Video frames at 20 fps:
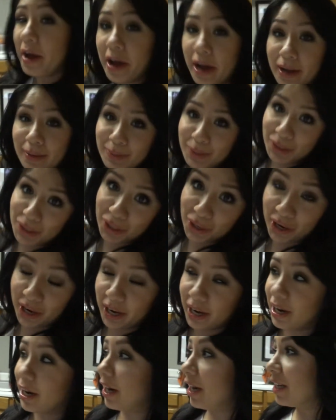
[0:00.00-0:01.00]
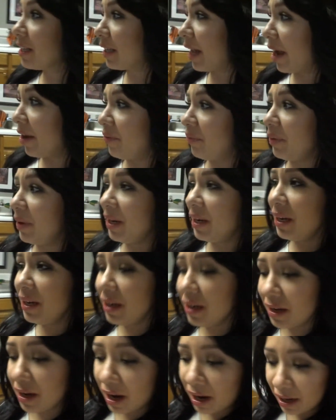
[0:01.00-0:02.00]
I'm sorry, guys. I've been
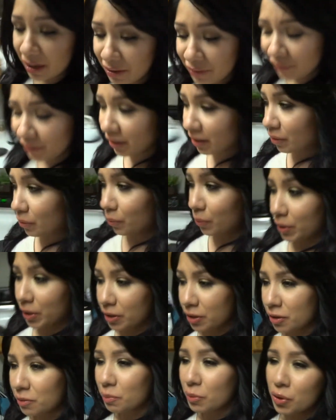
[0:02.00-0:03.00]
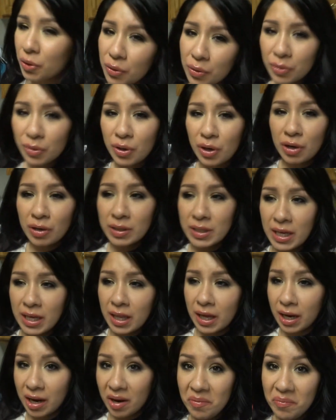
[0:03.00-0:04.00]
in kind of like a weird mood all day.
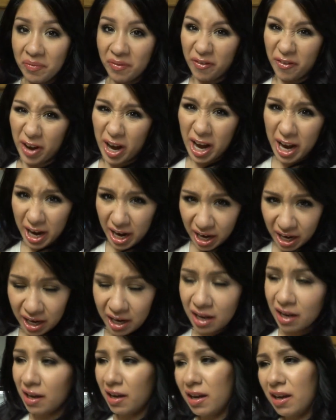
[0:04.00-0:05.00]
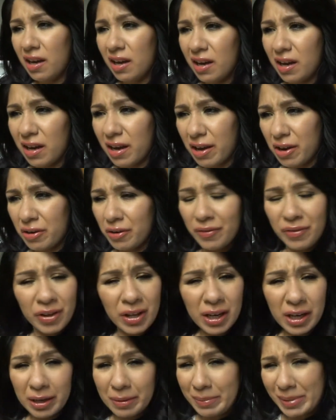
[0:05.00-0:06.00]
Like, I'm fine. I don't feel
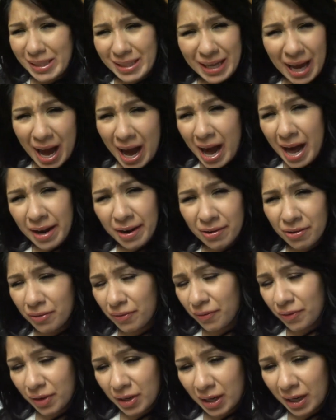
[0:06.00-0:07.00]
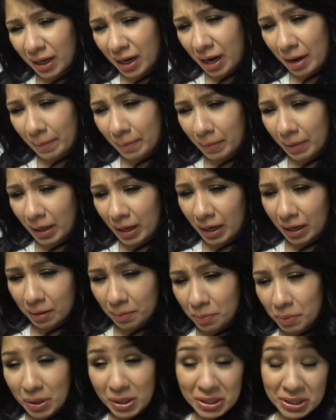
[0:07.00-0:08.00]
like I'm sad. I don't feel like I'm like
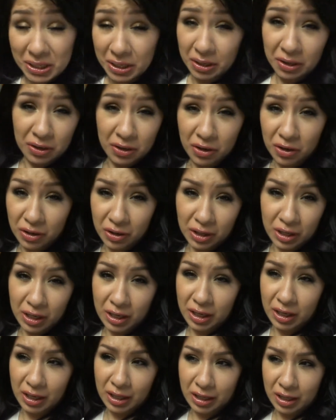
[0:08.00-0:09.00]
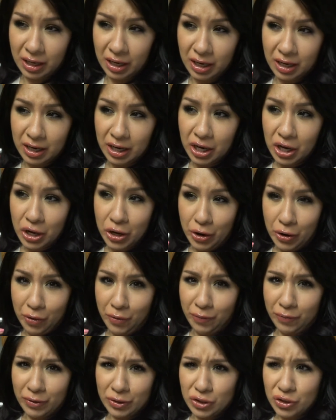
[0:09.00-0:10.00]
particularly like
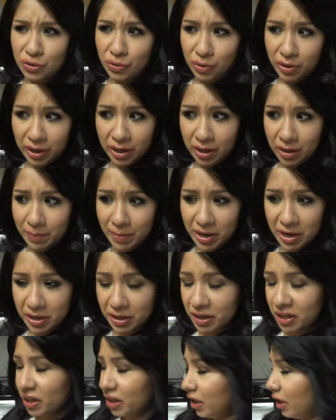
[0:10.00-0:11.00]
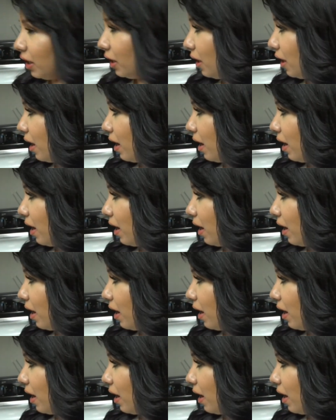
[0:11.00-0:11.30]
overjoyed about anything.